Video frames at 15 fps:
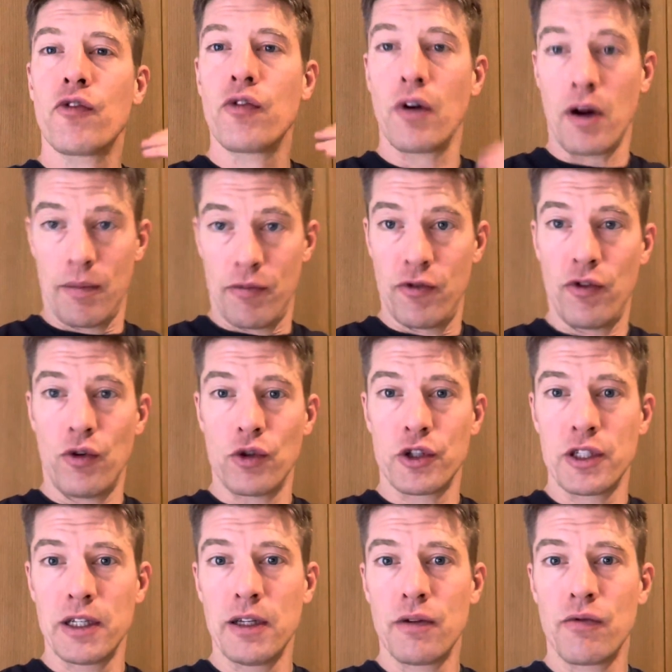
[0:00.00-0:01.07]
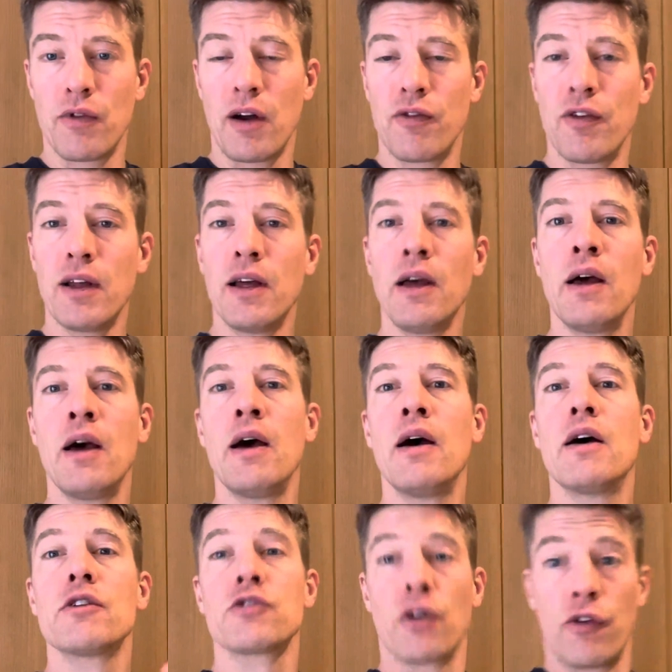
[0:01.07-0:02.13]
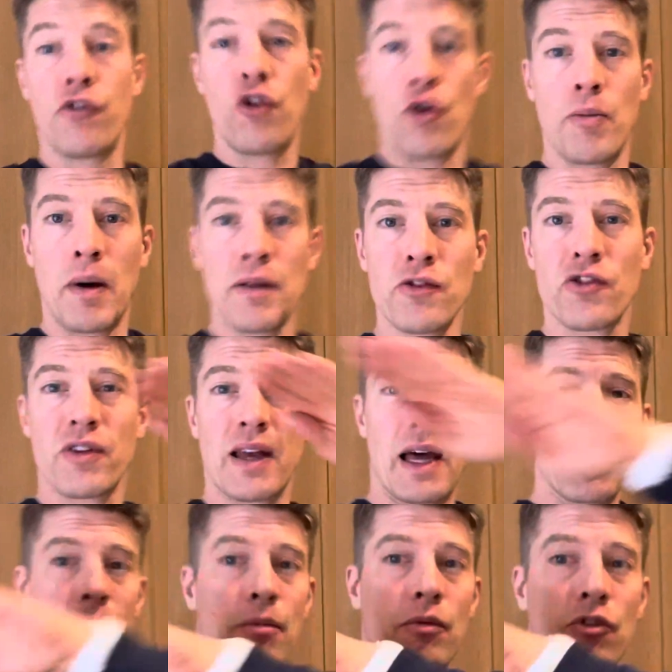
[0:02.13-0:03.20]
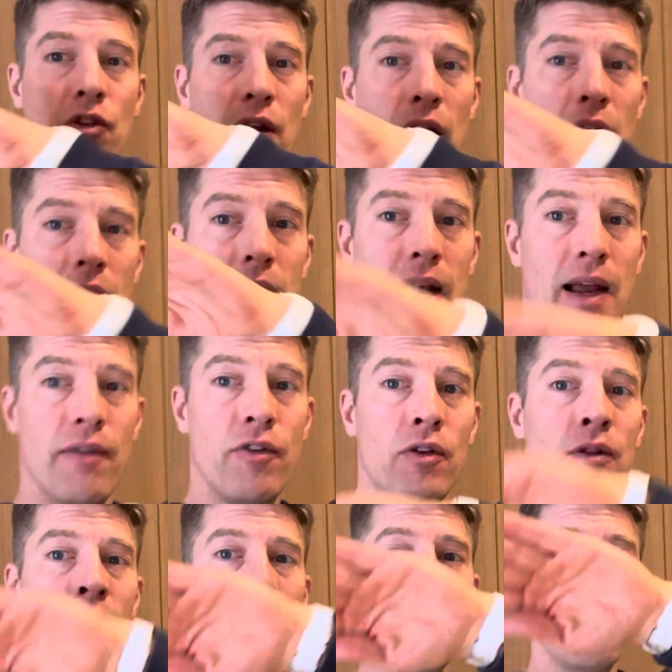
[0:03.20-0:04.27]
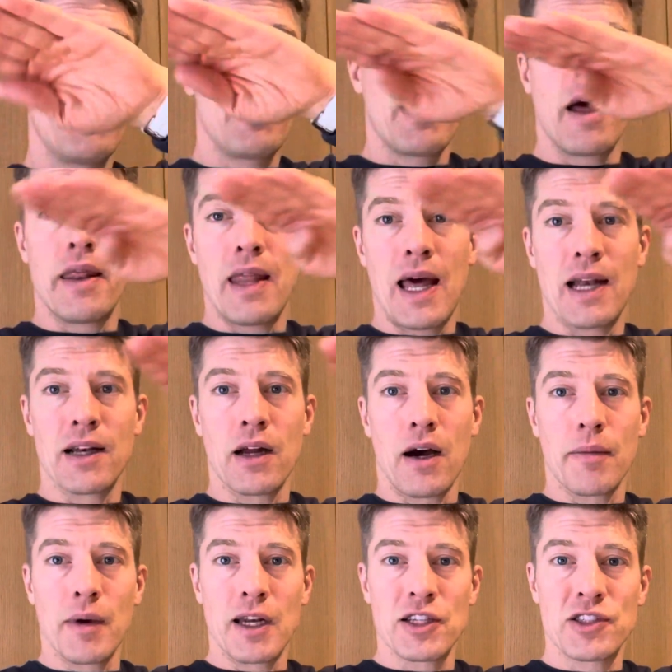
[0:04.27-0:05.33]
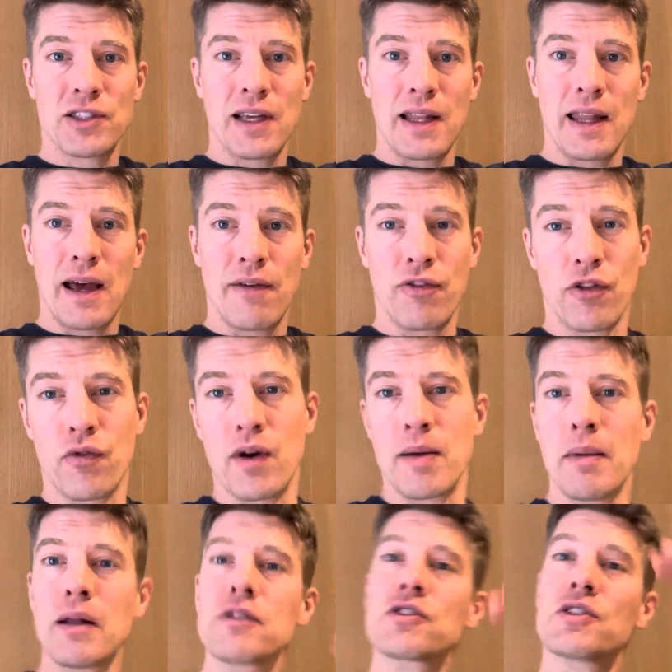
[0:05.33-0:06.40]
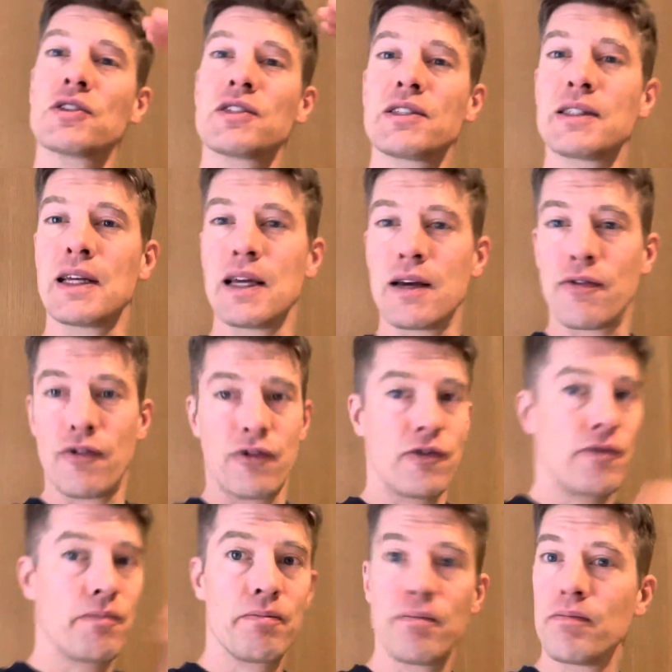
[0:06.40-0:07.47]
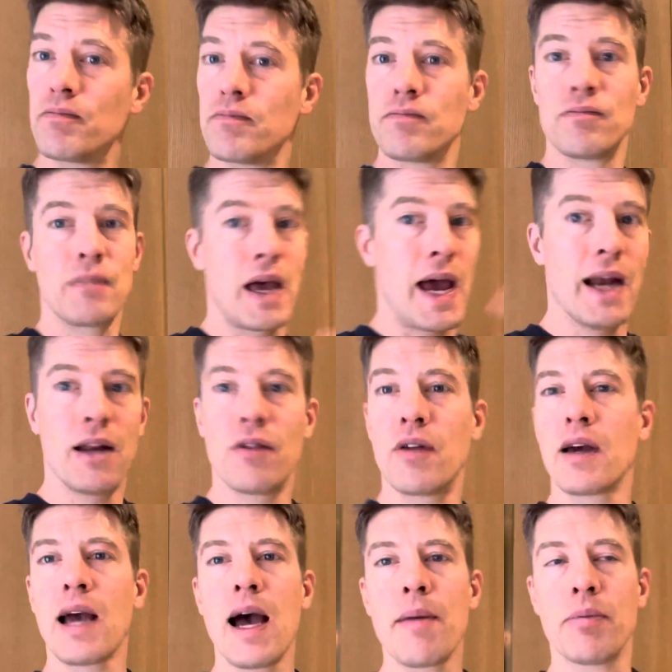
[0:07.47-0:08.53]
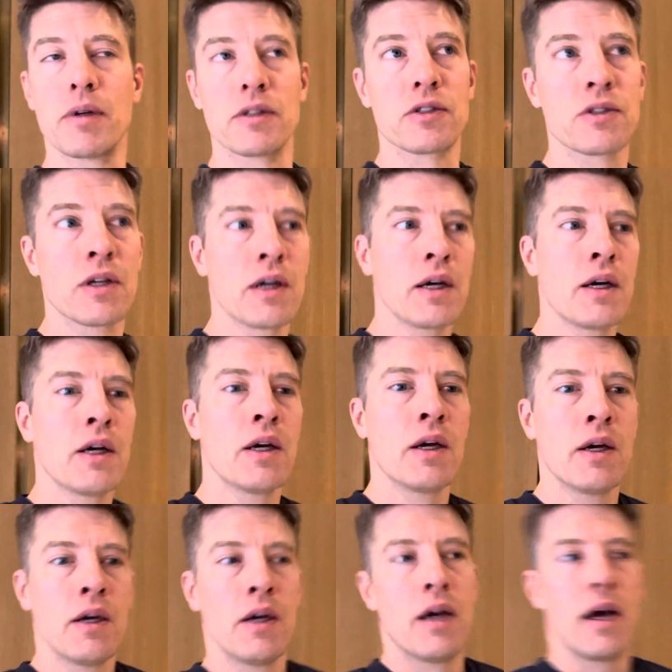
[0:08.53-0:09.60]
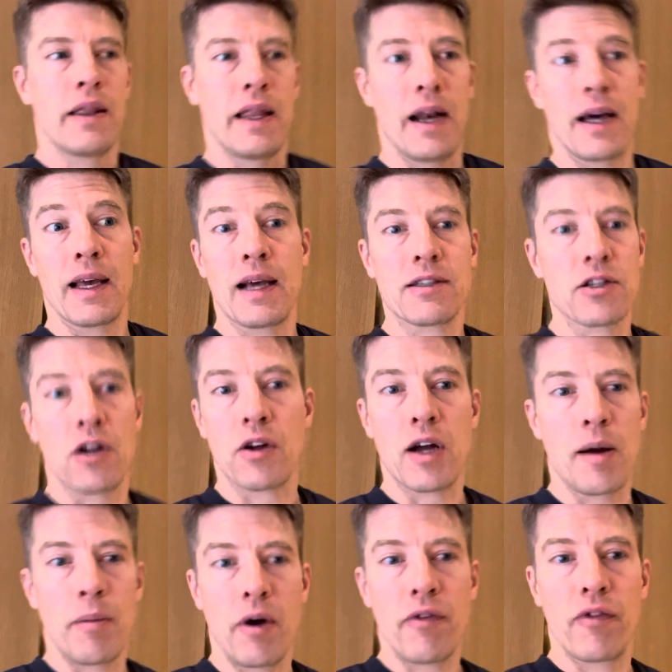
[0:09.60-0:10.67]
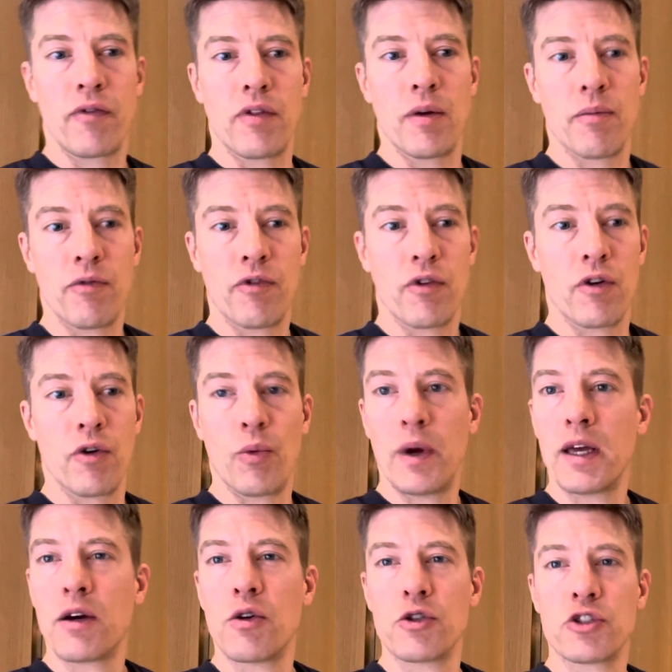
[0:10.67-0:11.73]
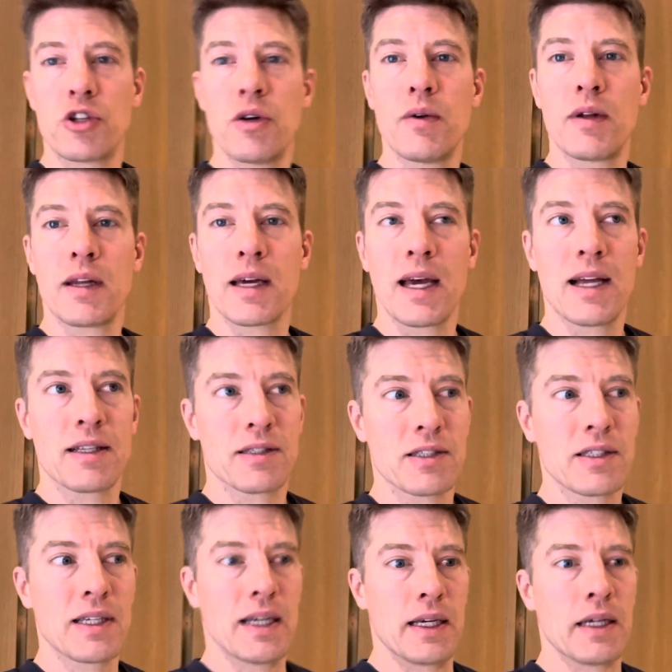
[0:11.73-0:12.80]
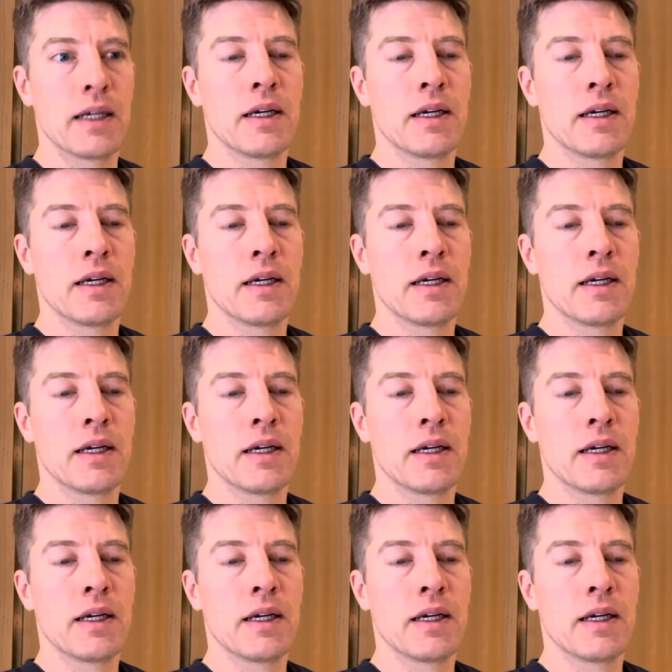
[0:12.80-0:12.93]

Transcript: I'm 40 roughly, so 4 months to get them to the high level, and then I'm going to sit there for 3 months and see if anything happens. And then I guess I'll come off of them for a week or two and again see.